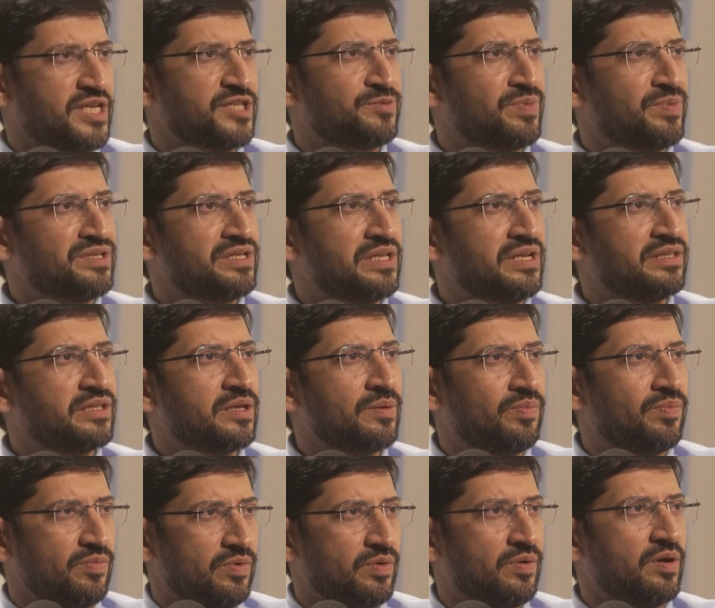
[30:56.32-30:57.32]
especially in the,
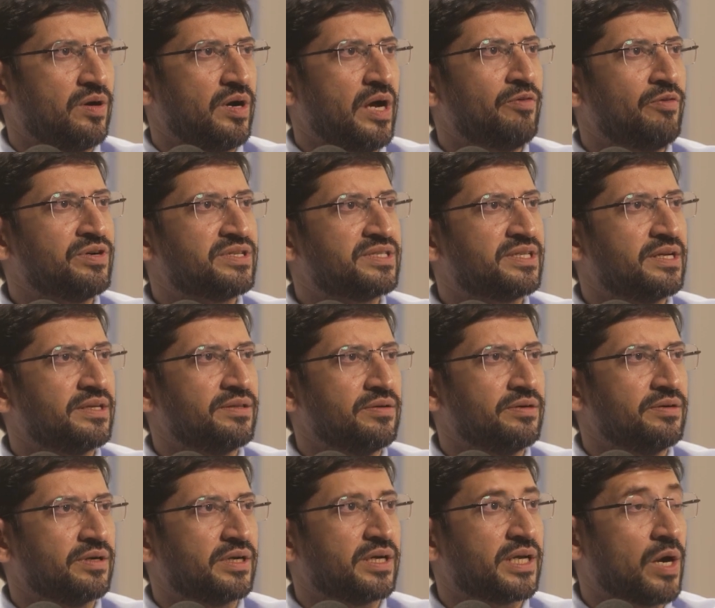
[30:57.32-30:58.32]
I would say,
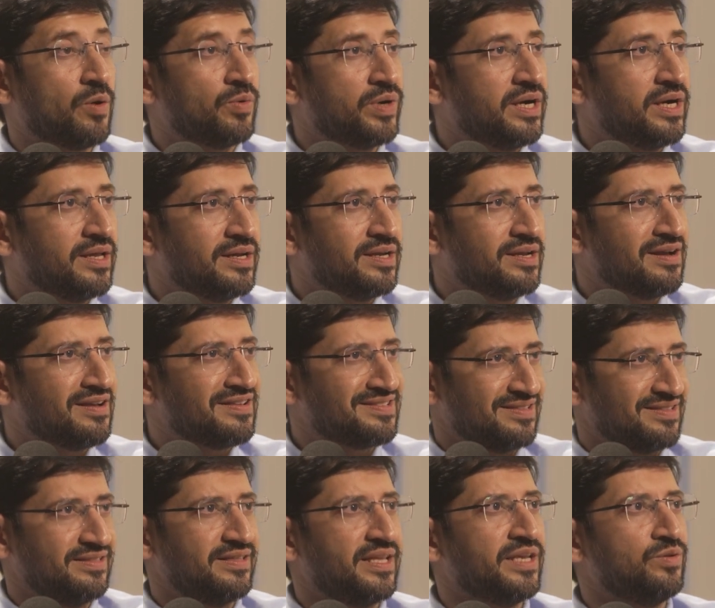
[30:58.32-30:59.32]
the crowded
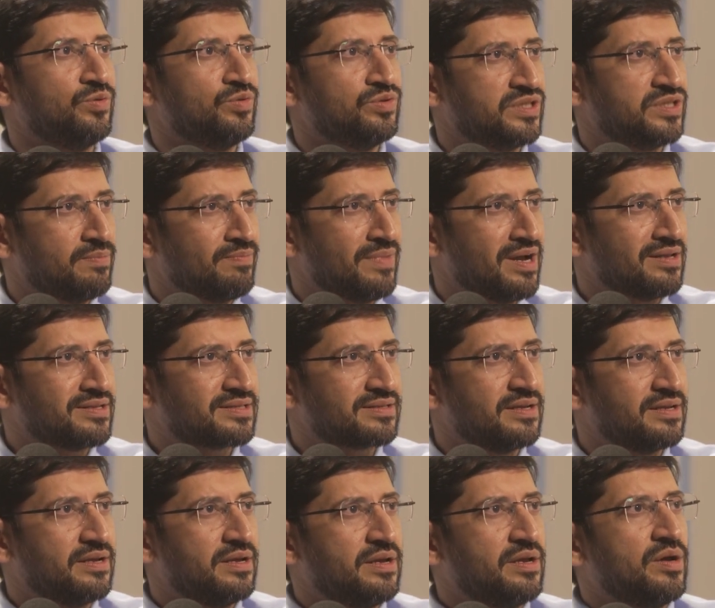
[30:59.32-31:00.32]
areas, they use the
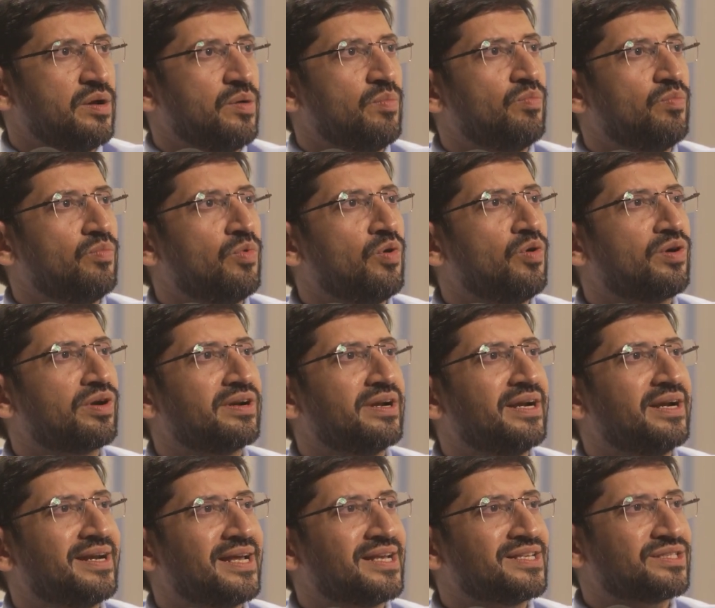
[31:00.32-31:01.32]
mask. More,
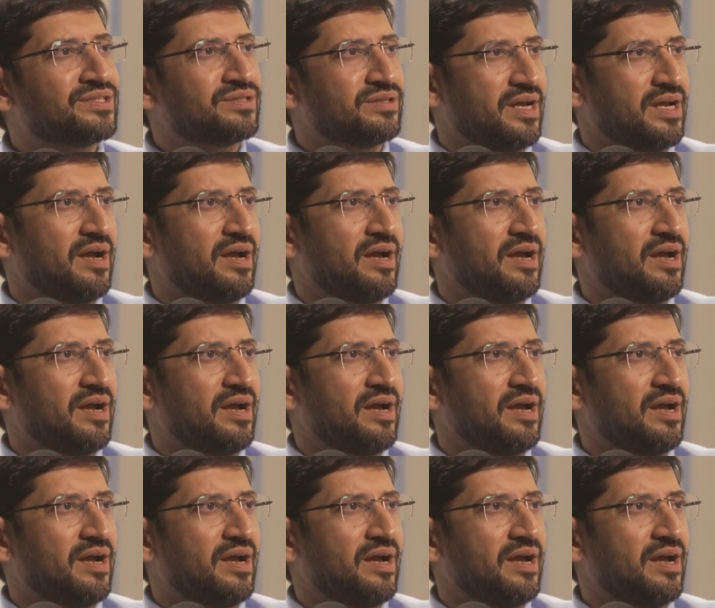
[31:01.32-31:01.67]
it has